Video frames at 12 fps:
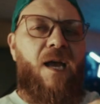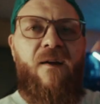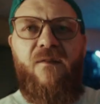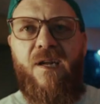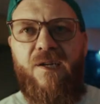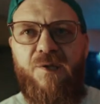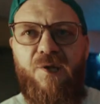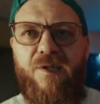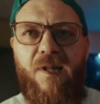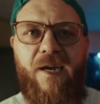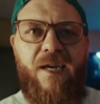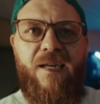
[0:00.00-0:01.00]
everything
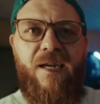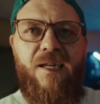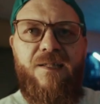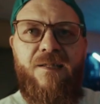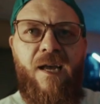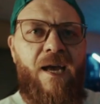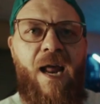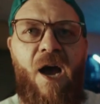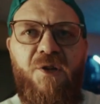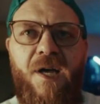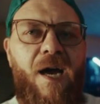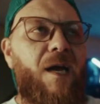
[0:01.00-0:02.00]
looked like it needed an
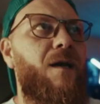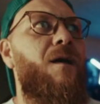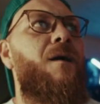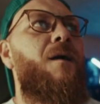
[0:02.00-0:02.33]
outline.